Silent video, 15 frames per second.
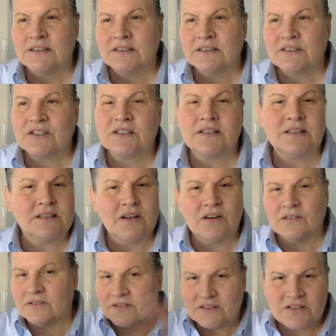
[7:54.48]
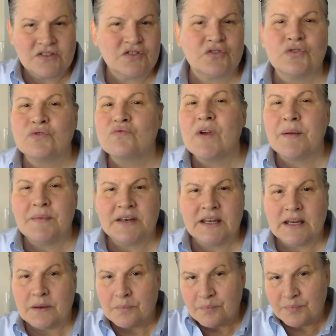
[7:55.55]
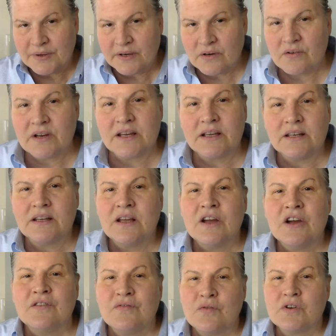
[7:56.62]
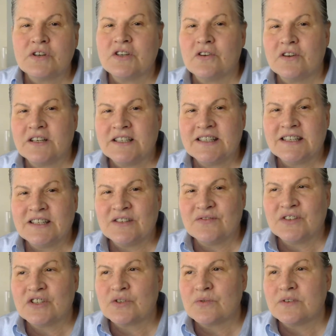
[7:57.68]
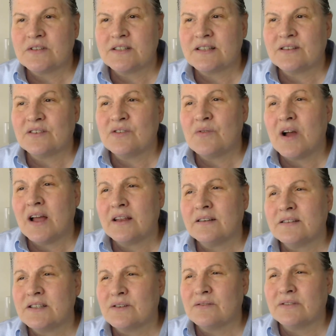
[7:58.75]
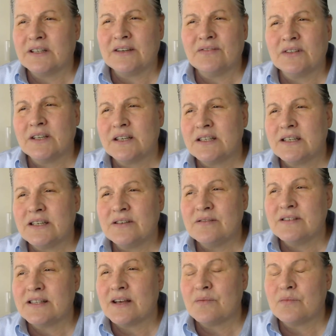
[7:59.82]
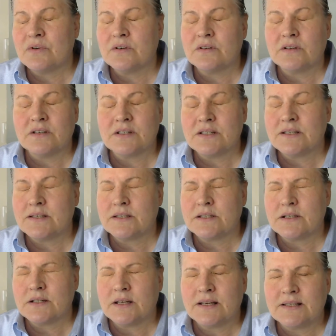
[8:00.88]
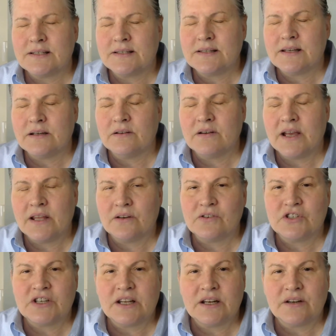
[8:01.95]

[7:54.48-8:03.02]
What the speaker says: just true remedy, period, for targeted individuals, who I don't even like to use that word because it's their energetic